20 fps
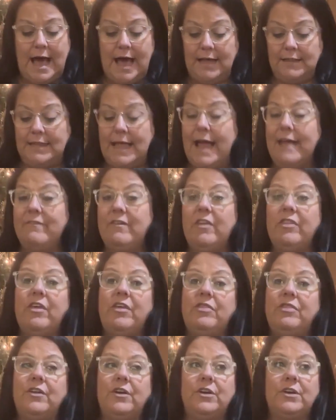Alive on
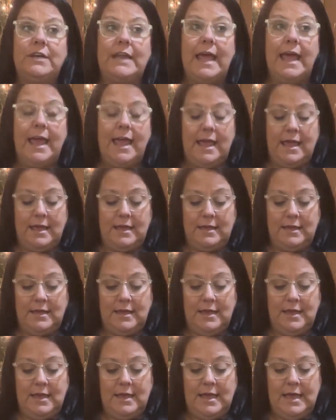the third day,
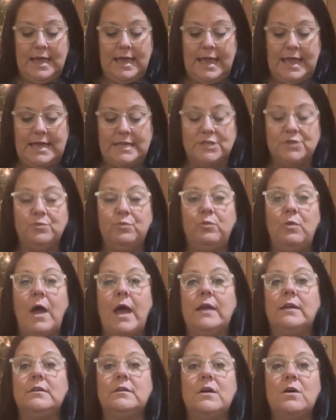his
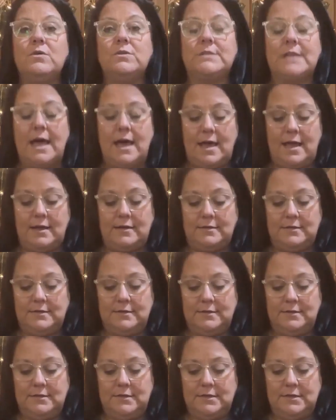run goes on.